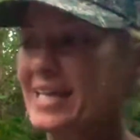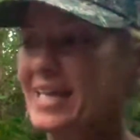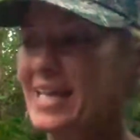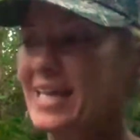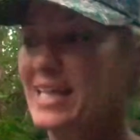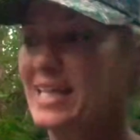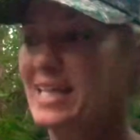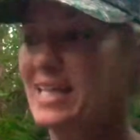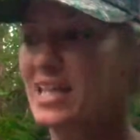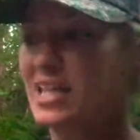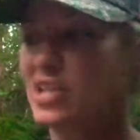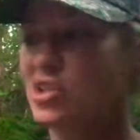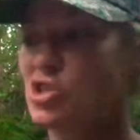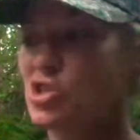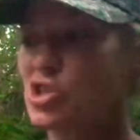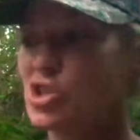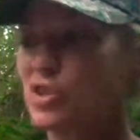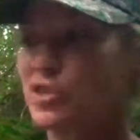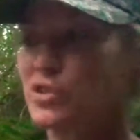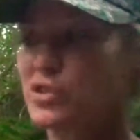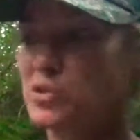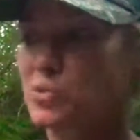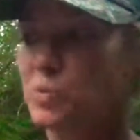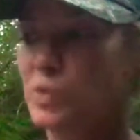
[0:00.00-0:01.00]
any
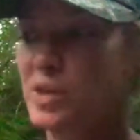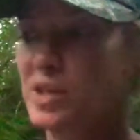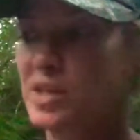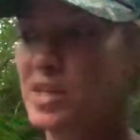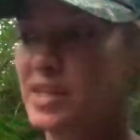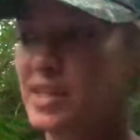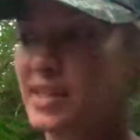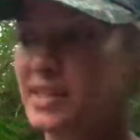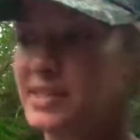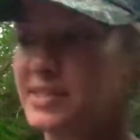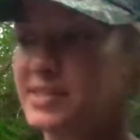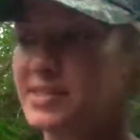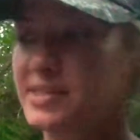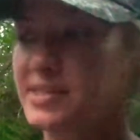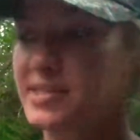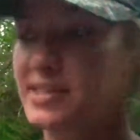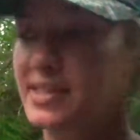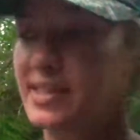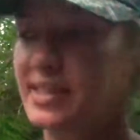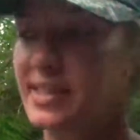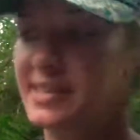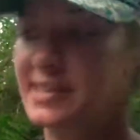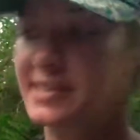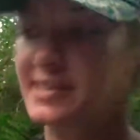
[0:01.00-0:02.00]
issues with this,
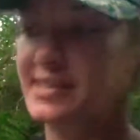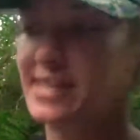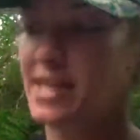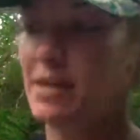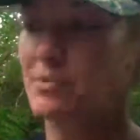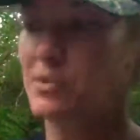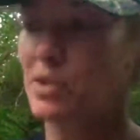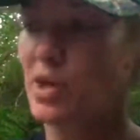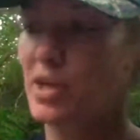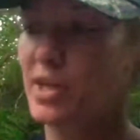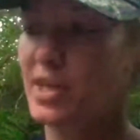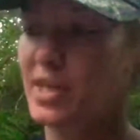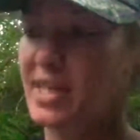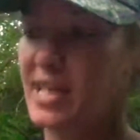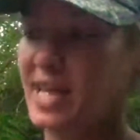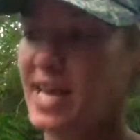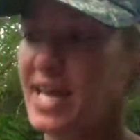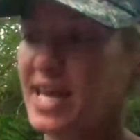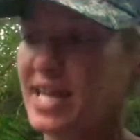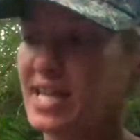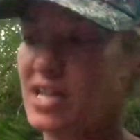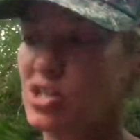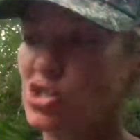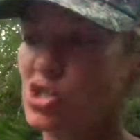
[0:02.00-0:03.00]
except on
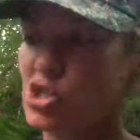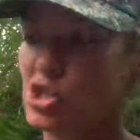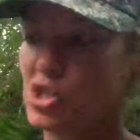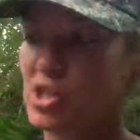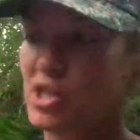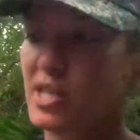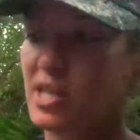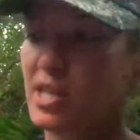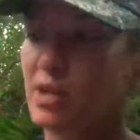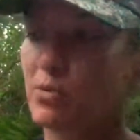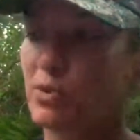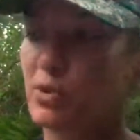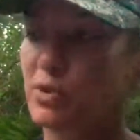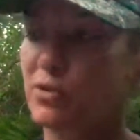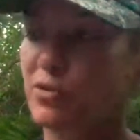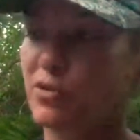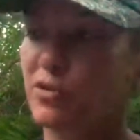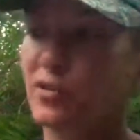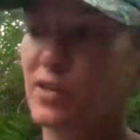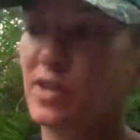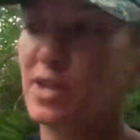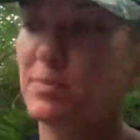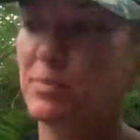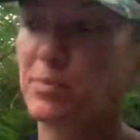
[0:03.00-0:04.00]
occasion it would
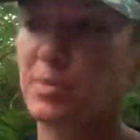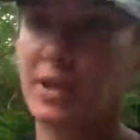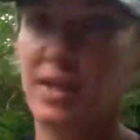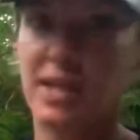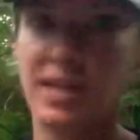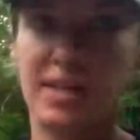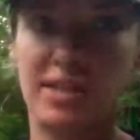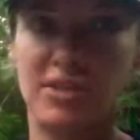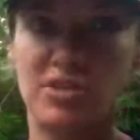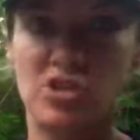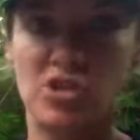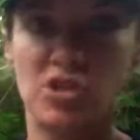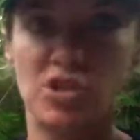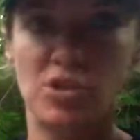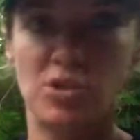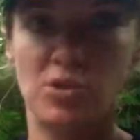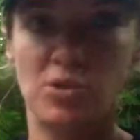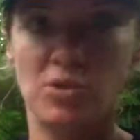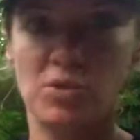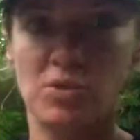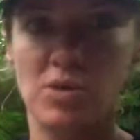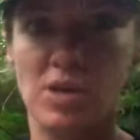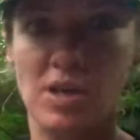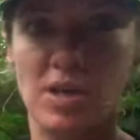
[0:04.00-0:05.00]
flip
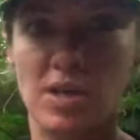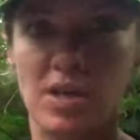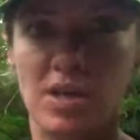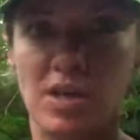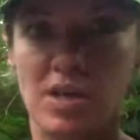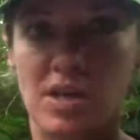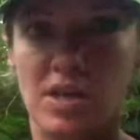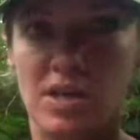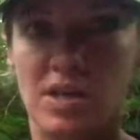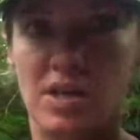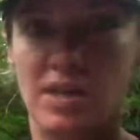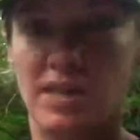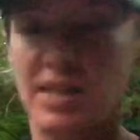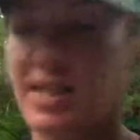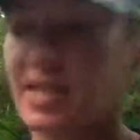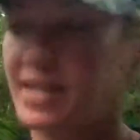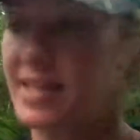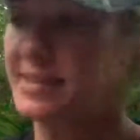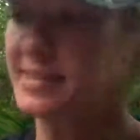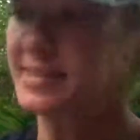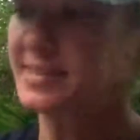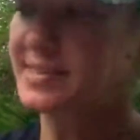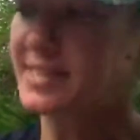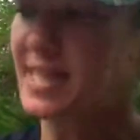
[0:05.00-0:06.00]
into the
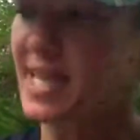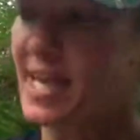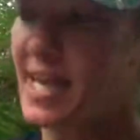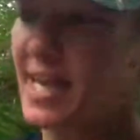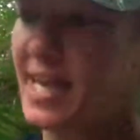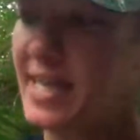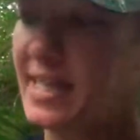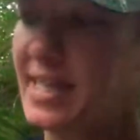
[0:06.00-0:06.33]
inside